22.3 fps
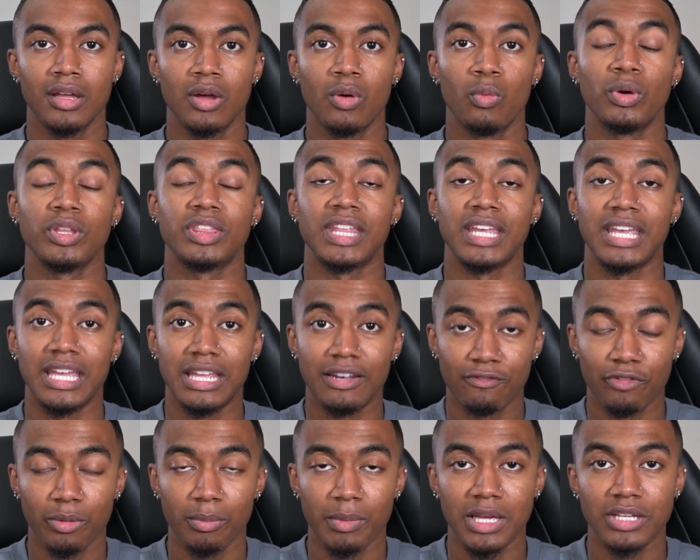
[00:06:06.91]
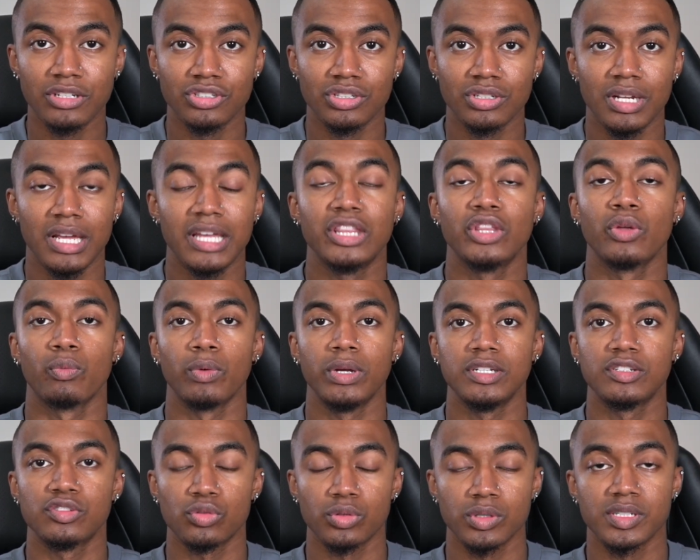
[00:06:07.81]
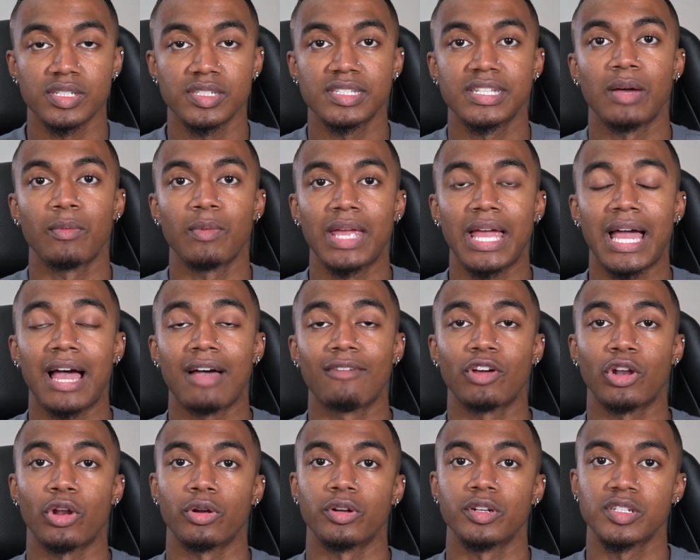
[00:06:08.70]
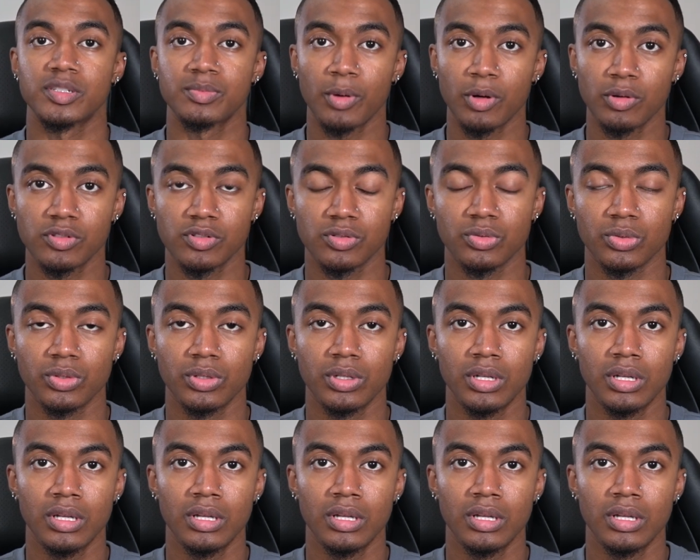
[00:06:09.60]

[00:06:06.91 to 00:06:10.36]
with the information and the resources that we have at our disposal.